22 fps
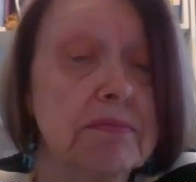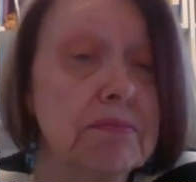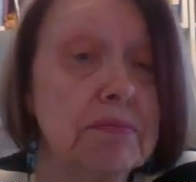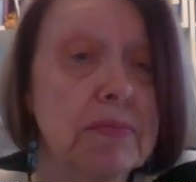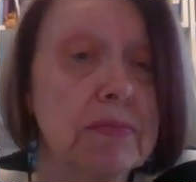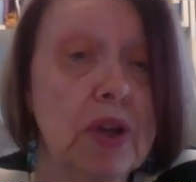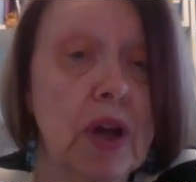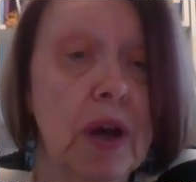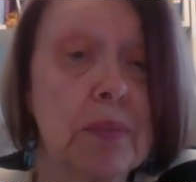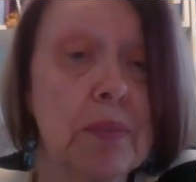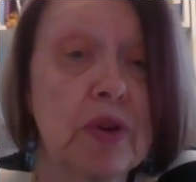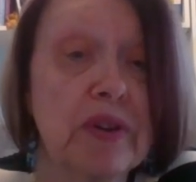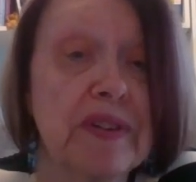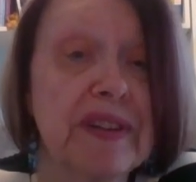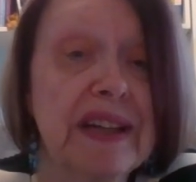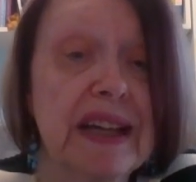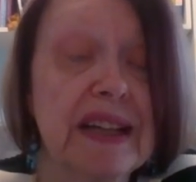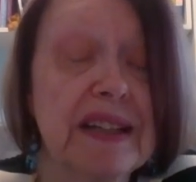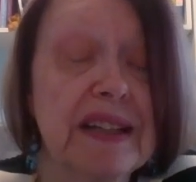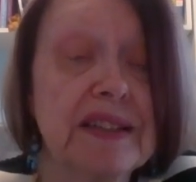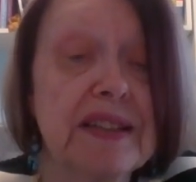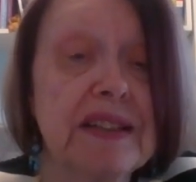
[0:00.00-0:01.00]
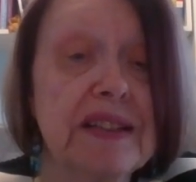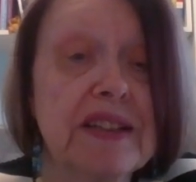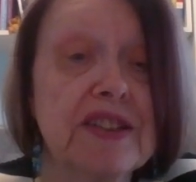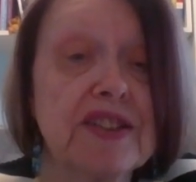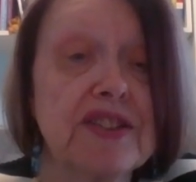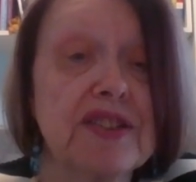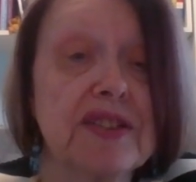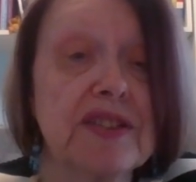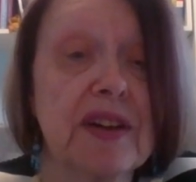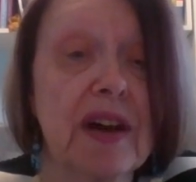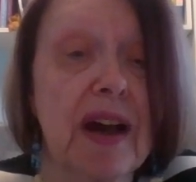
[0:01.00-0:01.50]
not more than 18
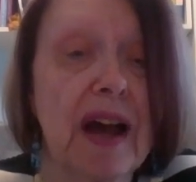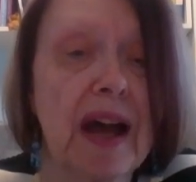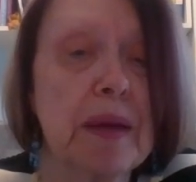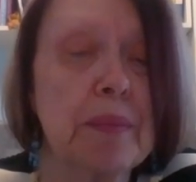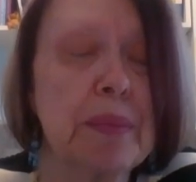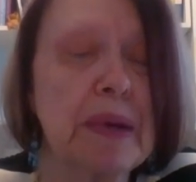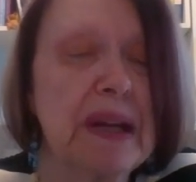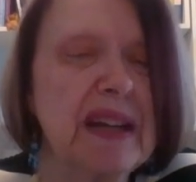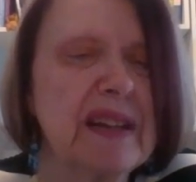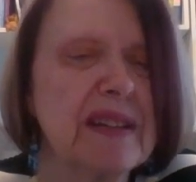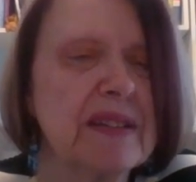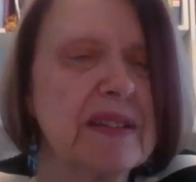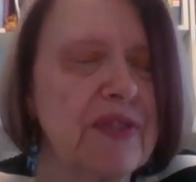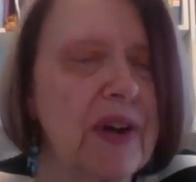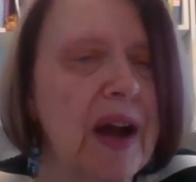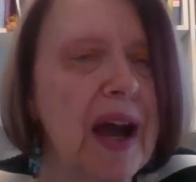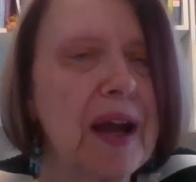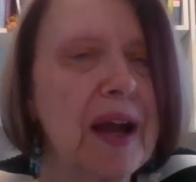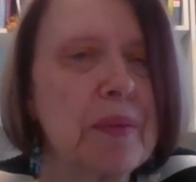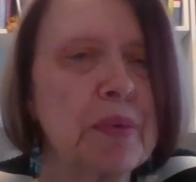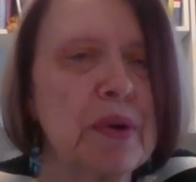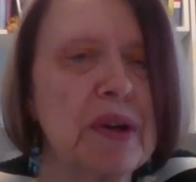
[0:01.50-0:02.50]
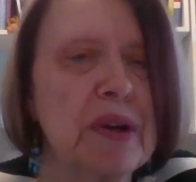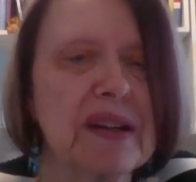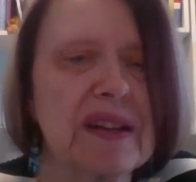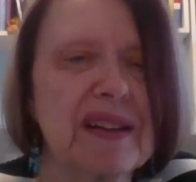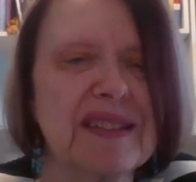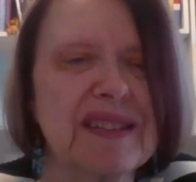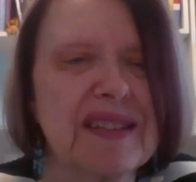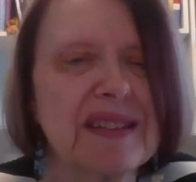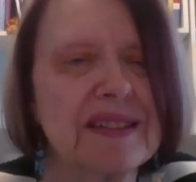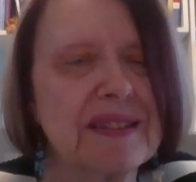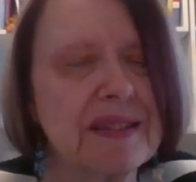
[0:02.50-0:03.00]
inches high, but it's vibrant
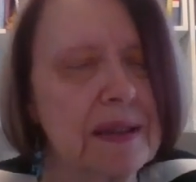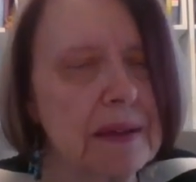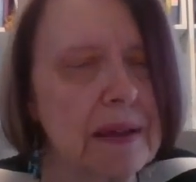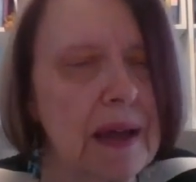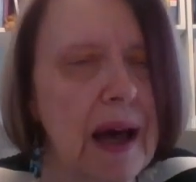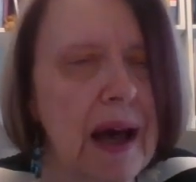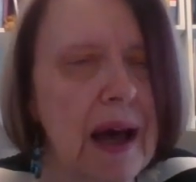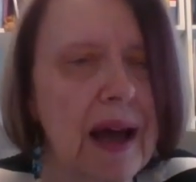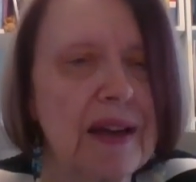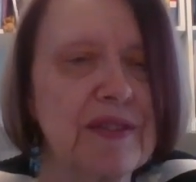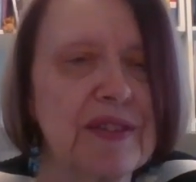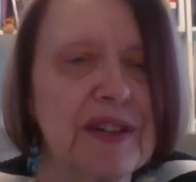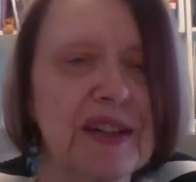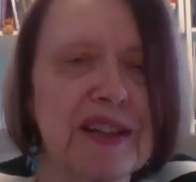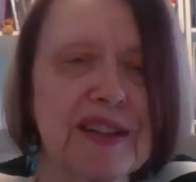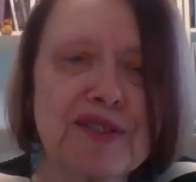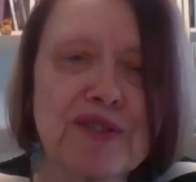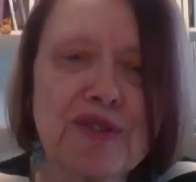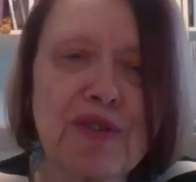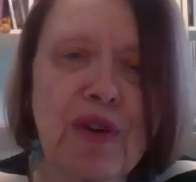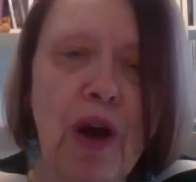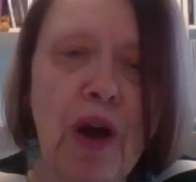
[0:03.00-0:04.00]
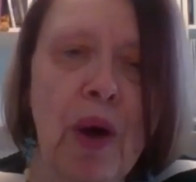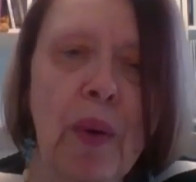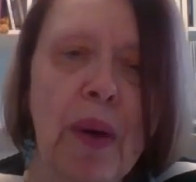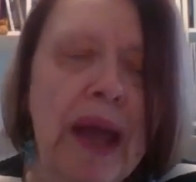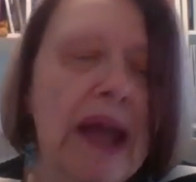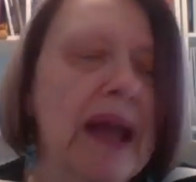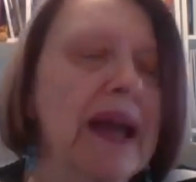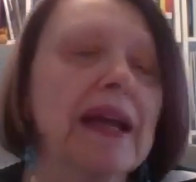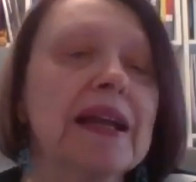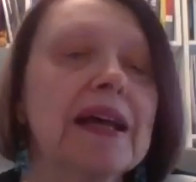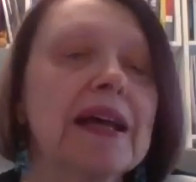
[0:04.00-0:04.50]
because it's alive and it's
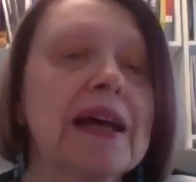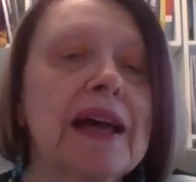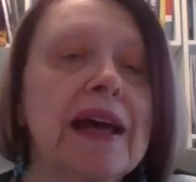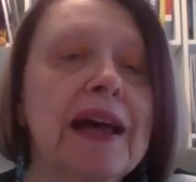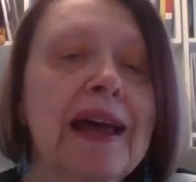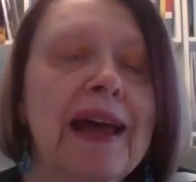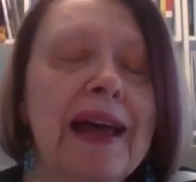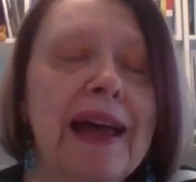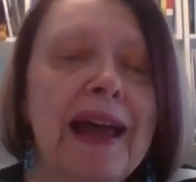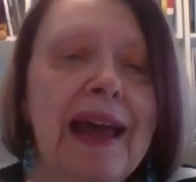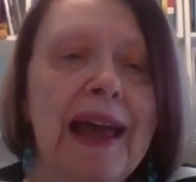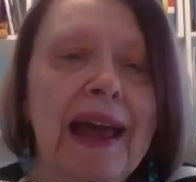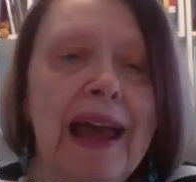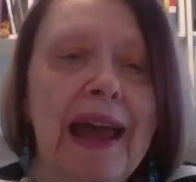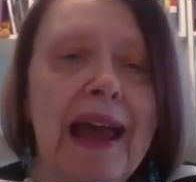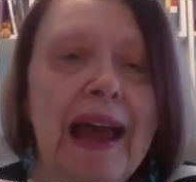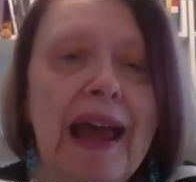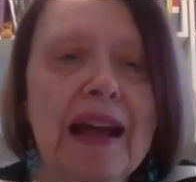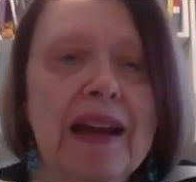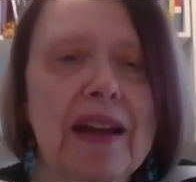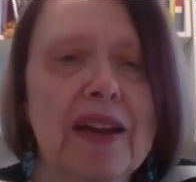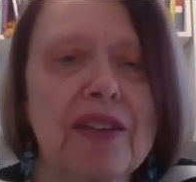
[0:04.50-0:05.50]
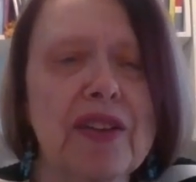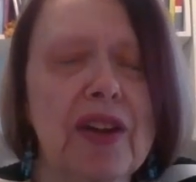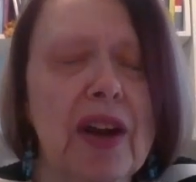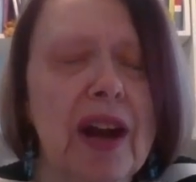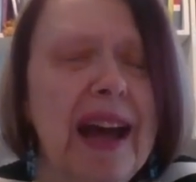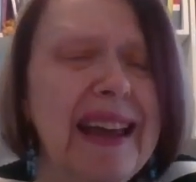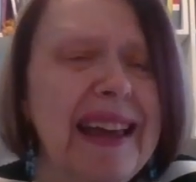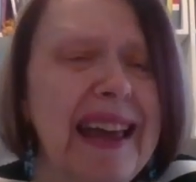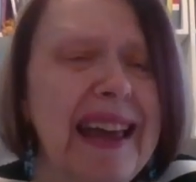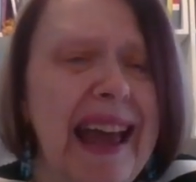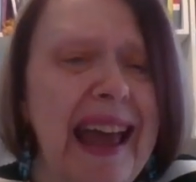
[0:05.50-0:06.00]
growing. And I thought,
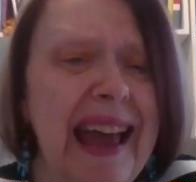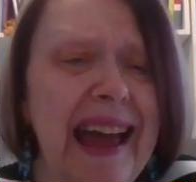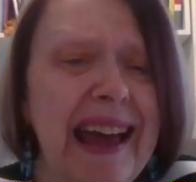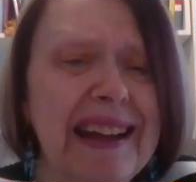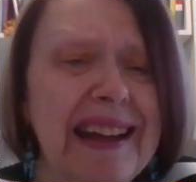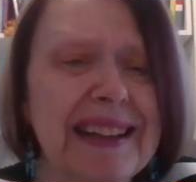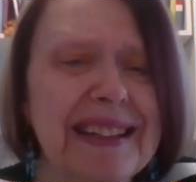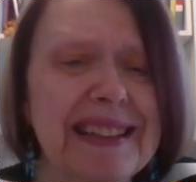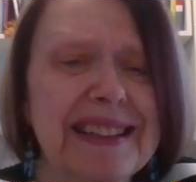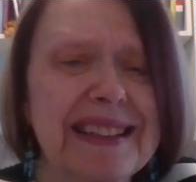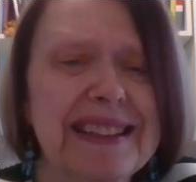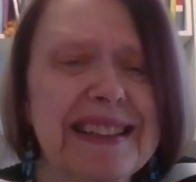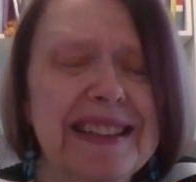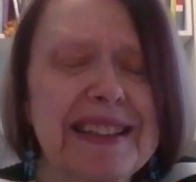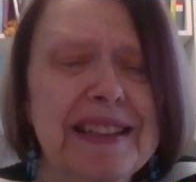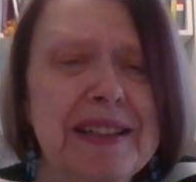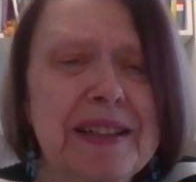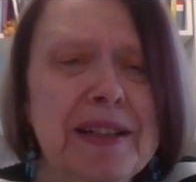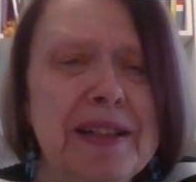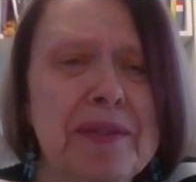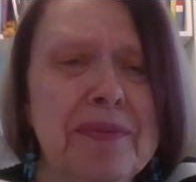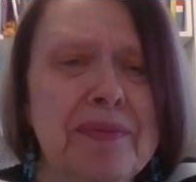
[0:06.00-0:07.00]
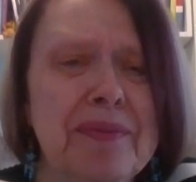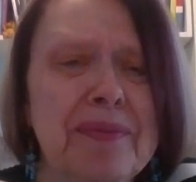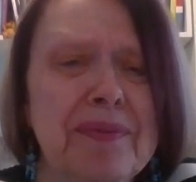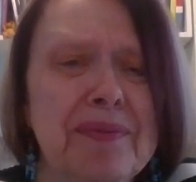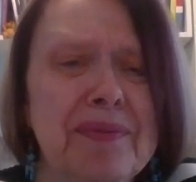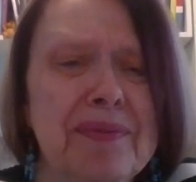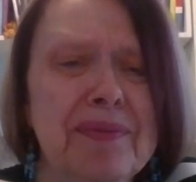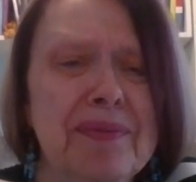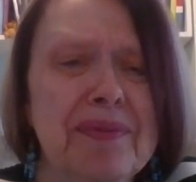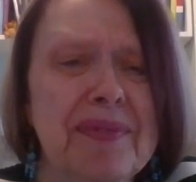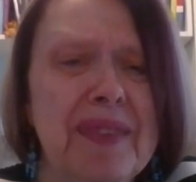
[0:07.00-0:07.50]
I
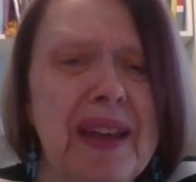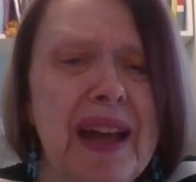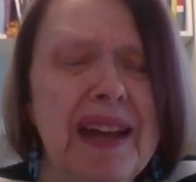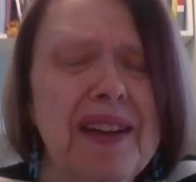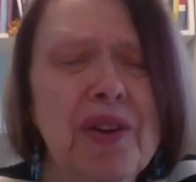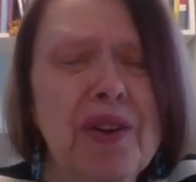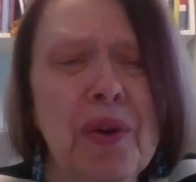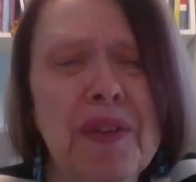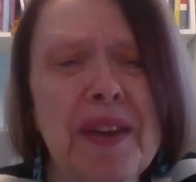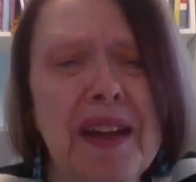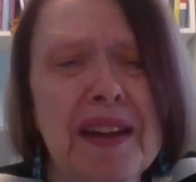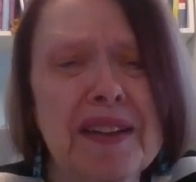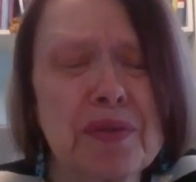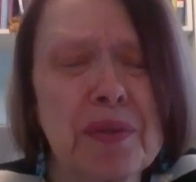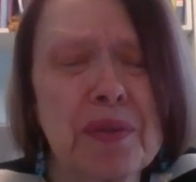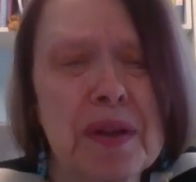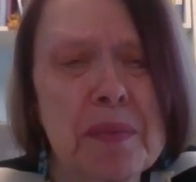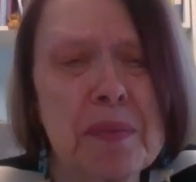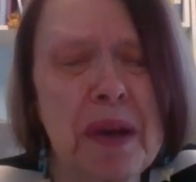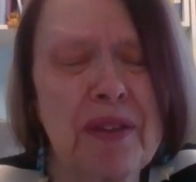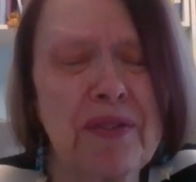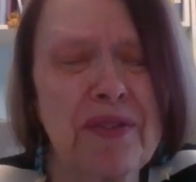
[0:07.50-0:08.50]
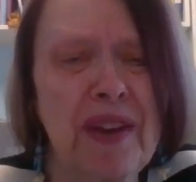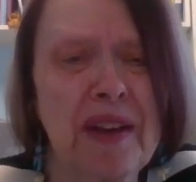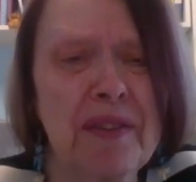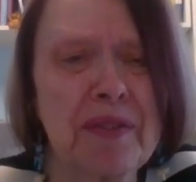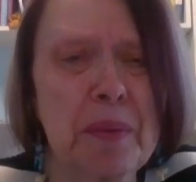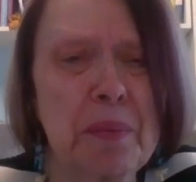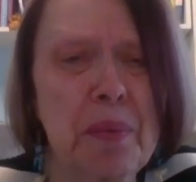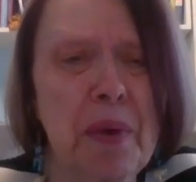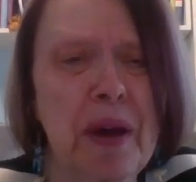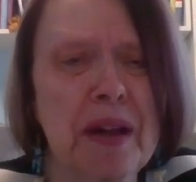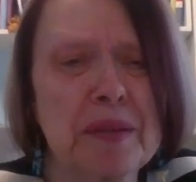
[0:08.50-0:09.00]
know that's one of my
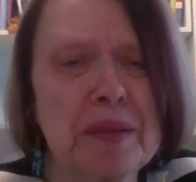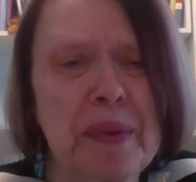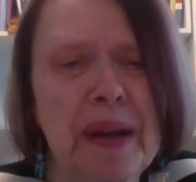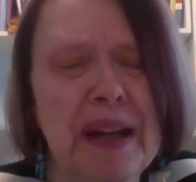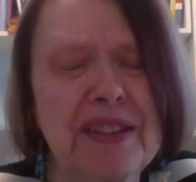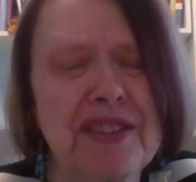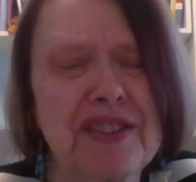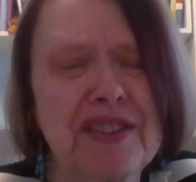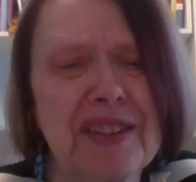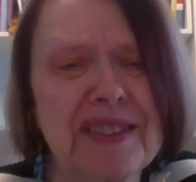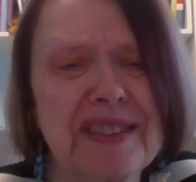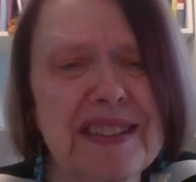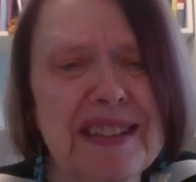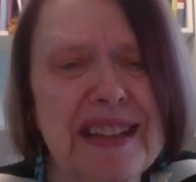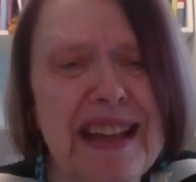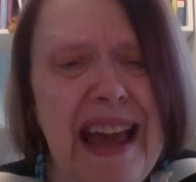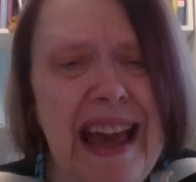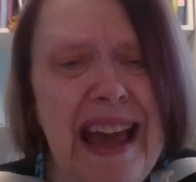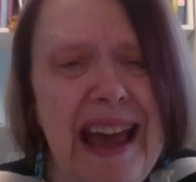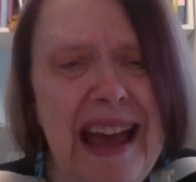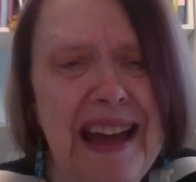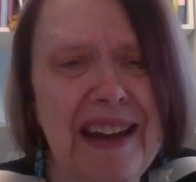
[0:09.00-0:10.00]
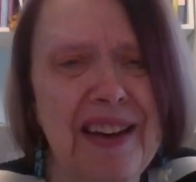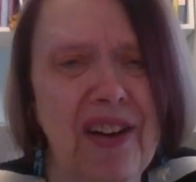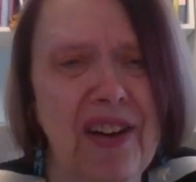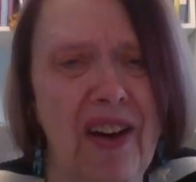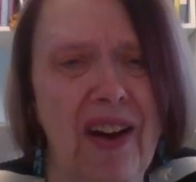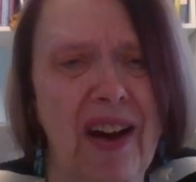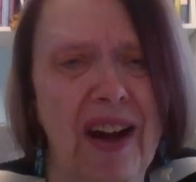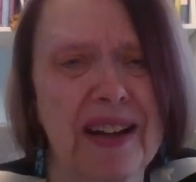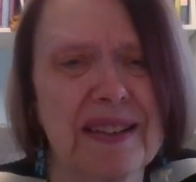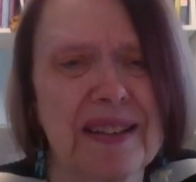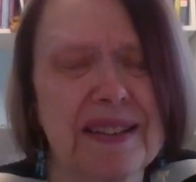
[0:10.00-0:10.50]
favorite pots, but I just
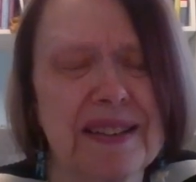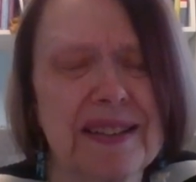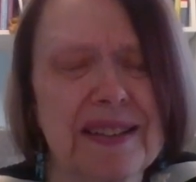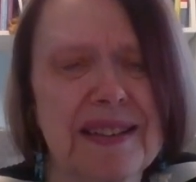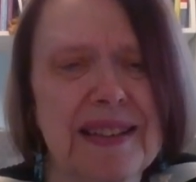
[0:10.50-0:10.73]
cannot